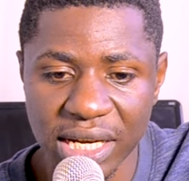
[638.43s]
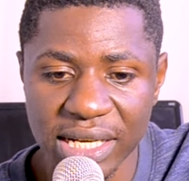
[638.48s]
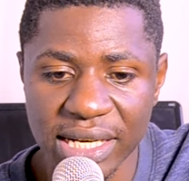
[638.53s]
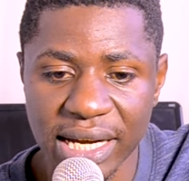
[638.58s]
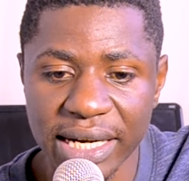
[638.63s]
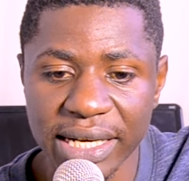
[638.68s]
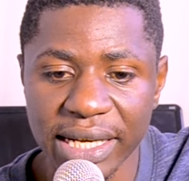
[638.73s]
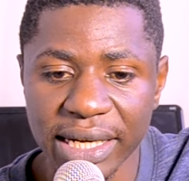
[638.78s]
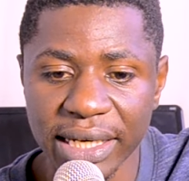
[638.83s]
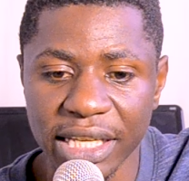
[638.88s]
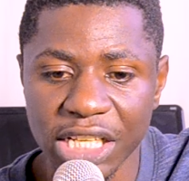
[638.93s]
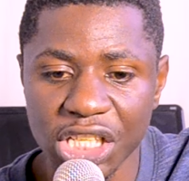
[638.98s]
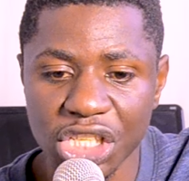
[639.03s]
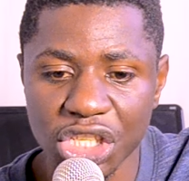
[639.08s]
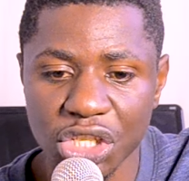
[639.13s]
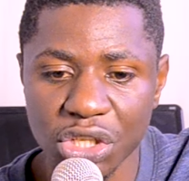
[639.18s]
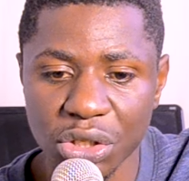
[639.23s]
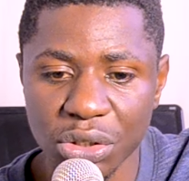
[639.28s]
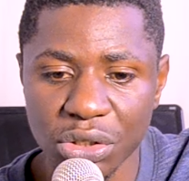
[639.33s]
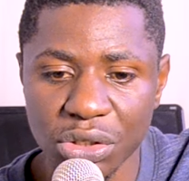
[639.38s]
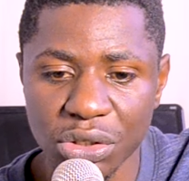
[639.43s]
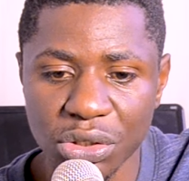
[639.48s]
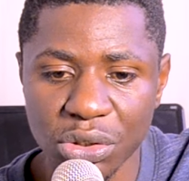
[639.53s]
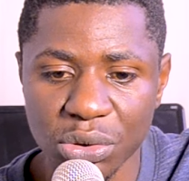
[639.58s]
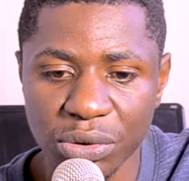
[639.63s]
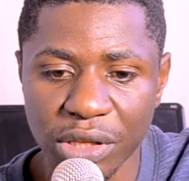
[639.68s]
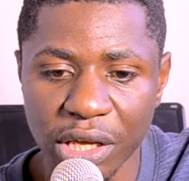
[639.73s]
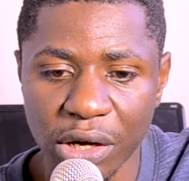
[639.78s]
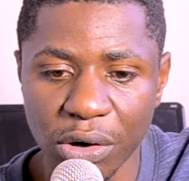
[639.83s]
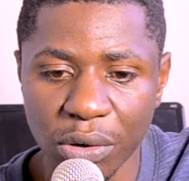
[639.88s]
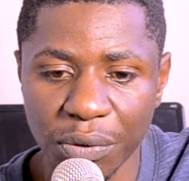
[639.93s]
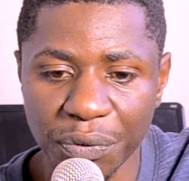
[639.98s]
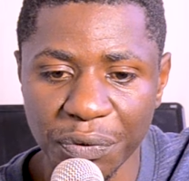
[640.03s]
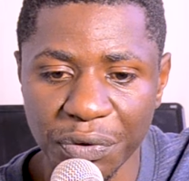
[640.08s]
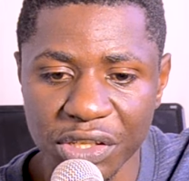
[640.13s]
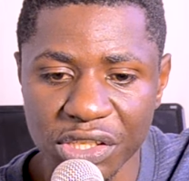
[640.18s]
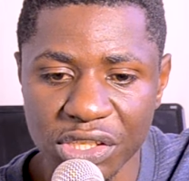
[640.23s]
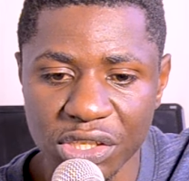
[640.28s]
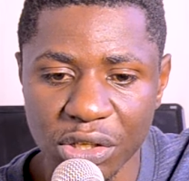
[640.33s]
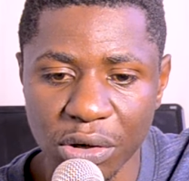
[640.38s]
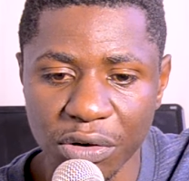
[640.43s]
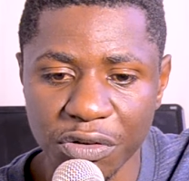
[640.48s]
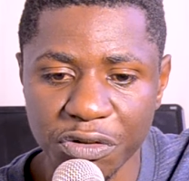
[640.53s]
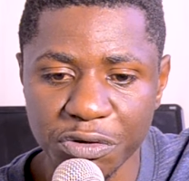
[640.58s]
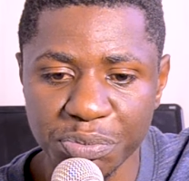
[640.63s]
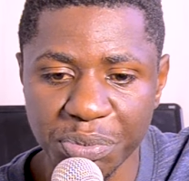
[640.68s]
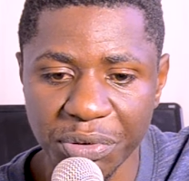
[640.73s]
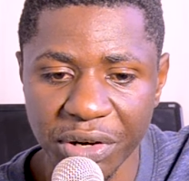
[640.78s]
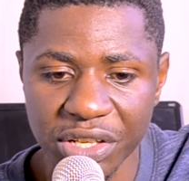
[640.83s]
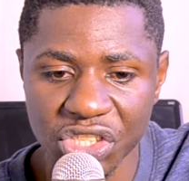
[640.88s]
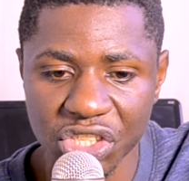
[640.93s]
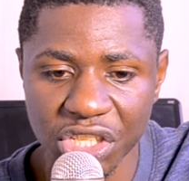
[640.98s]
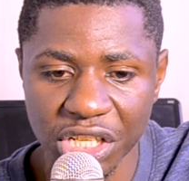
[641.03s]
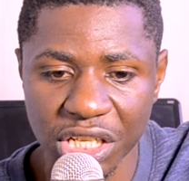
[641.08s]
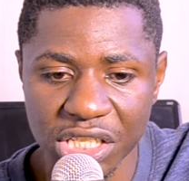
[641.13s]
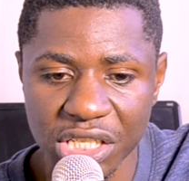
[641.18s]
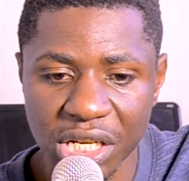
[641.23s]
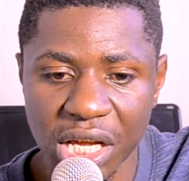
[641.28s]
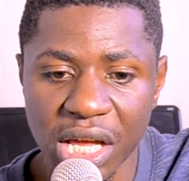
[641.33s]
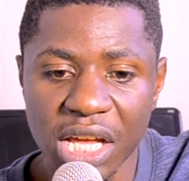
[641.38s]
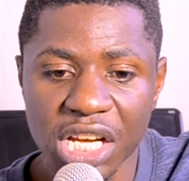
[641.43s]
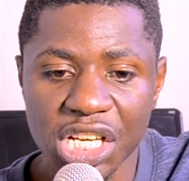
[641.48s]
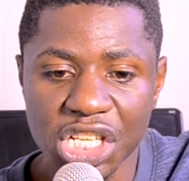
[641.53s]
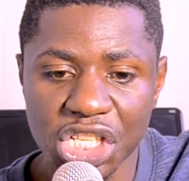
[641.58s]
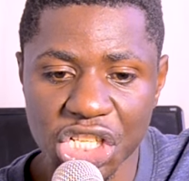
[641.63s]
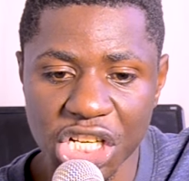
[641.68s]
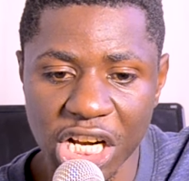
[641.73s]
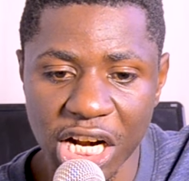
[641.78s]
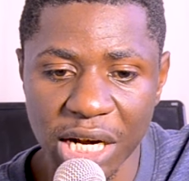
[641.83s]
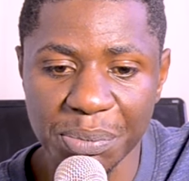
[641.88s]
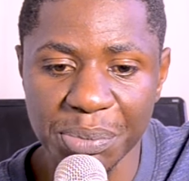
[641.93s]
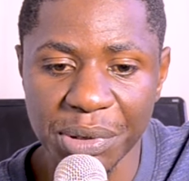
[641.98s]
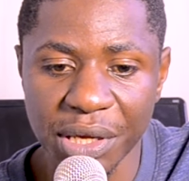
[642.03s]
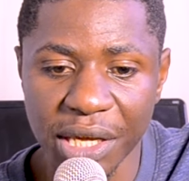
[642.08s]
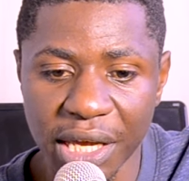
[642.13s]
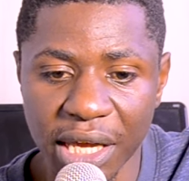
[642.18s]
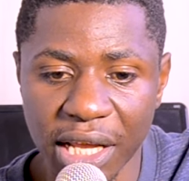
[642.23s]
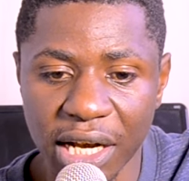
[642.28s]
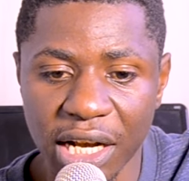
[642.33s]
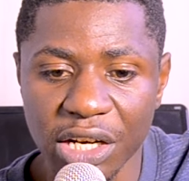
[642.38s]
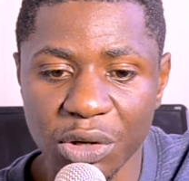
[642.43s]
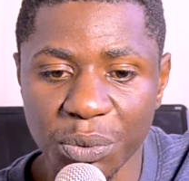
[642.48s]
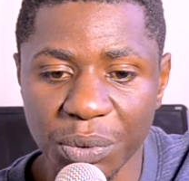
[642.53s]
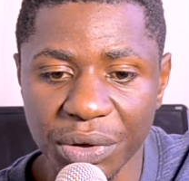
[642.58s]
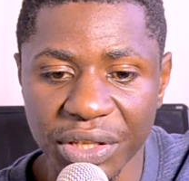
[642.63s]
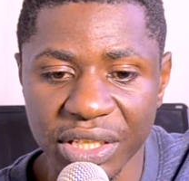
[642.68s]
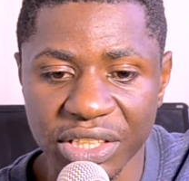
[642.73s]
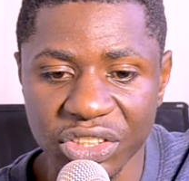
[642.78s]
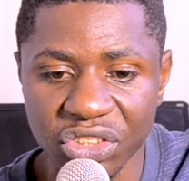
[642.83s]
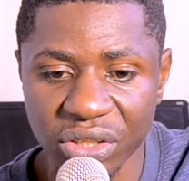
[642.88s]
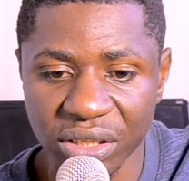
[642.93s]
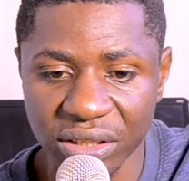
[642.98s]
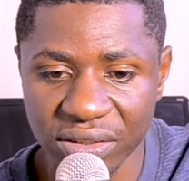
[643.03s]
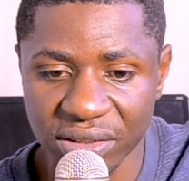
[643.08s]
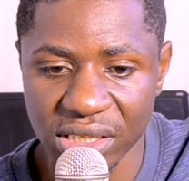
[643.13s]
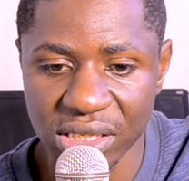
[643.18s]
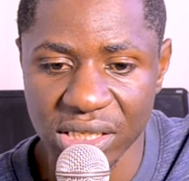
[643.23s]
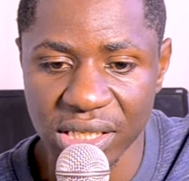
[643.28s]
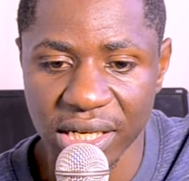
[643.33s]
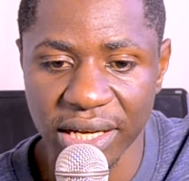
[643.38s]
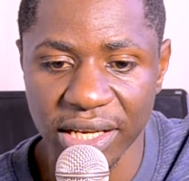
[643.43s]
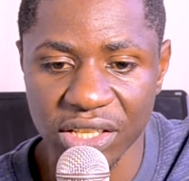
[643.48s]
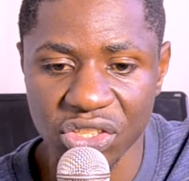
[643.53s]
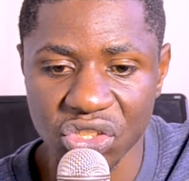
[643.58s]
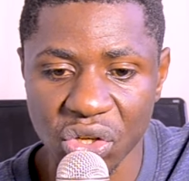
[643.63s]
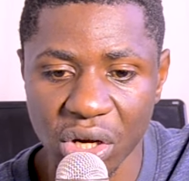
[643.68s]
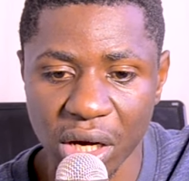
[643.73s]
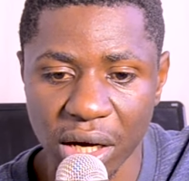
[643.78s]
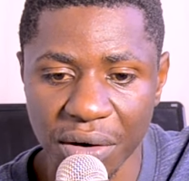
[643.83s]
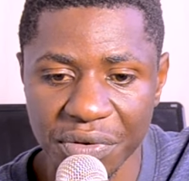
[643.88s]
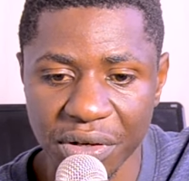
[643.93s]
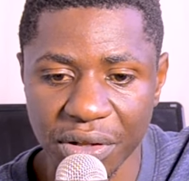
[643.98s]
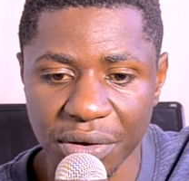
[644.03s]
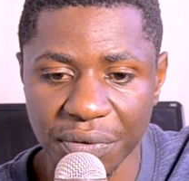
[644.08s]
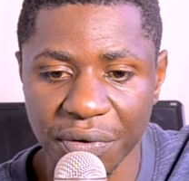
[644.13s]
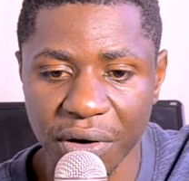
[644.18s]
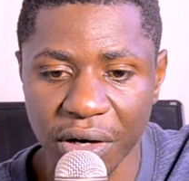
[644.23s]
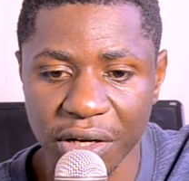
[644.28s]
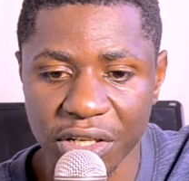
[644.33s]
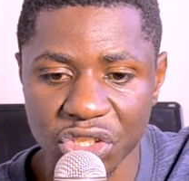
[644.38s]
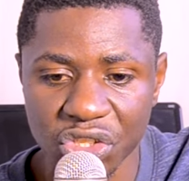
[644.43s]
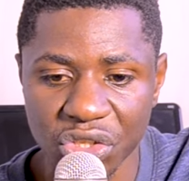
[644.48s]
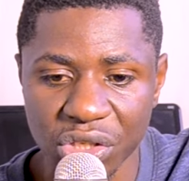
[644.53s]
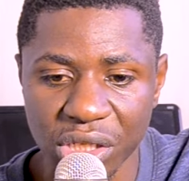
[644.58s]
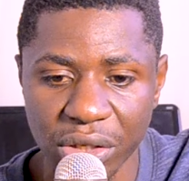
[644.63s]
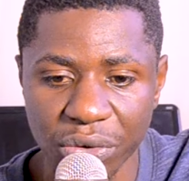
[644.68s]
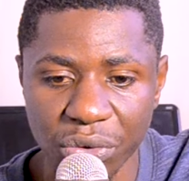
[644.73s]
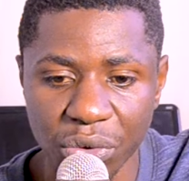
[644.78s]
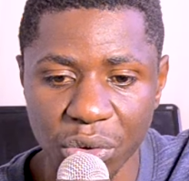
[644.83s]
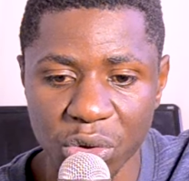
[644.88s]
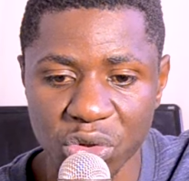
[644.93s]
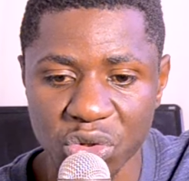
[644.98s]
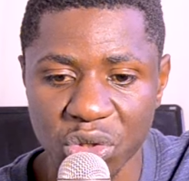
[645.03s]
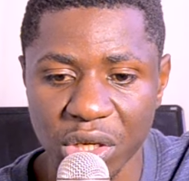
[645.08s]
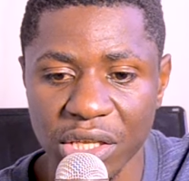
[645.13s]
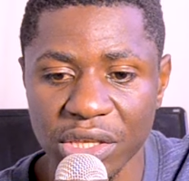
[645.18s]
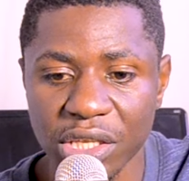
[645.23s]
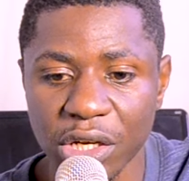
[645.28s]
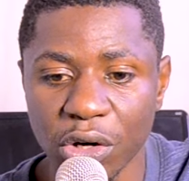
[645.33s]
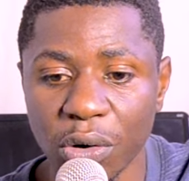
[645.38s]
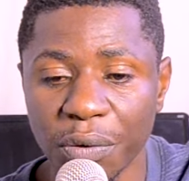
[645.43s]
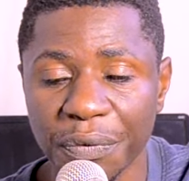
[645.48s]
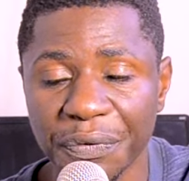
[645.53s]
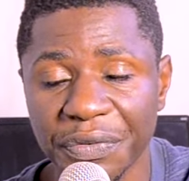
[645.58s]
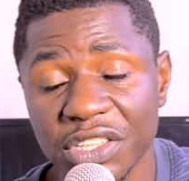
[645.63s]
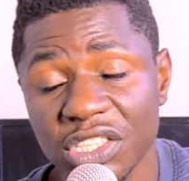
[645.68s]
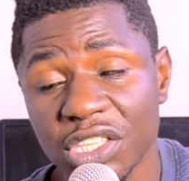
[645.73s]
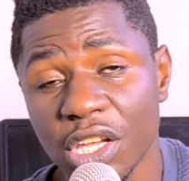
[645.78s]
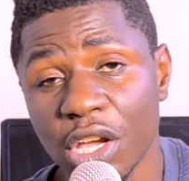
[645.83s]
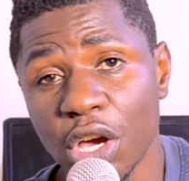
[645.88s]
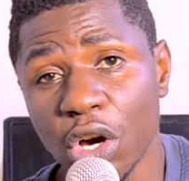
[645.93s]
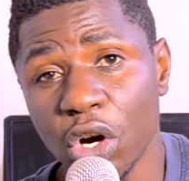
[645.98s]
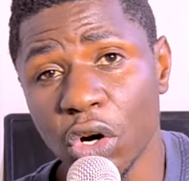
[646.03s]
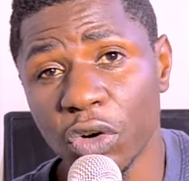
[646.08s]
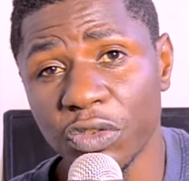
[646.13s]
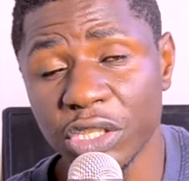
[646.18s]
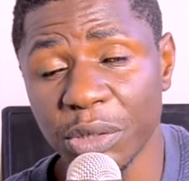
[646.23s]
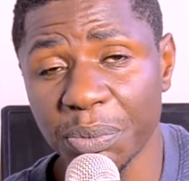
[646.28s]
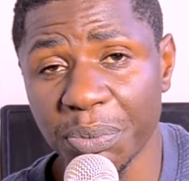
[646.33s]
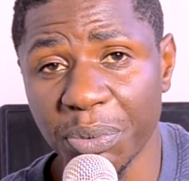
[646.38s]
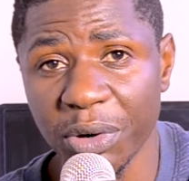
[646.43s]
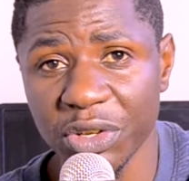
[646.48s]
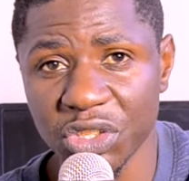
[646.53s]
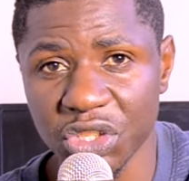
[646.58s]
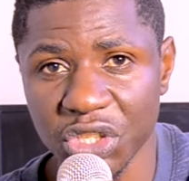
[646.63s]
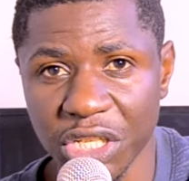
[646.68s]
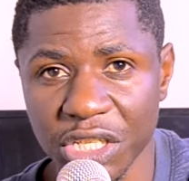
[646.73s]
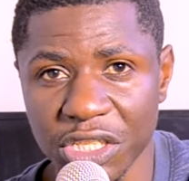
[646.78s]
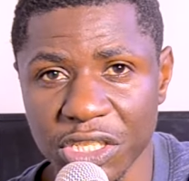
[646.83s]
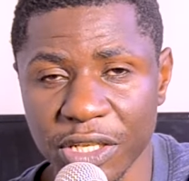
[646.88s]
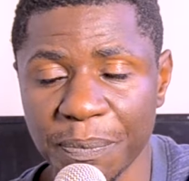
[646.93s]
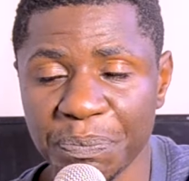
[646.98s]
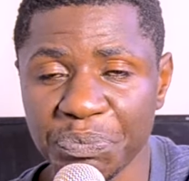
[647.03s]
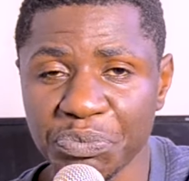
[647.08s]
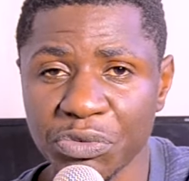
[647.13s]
and an election to the office of president shall be held within 60 days after the vacancy arose in the office of the president.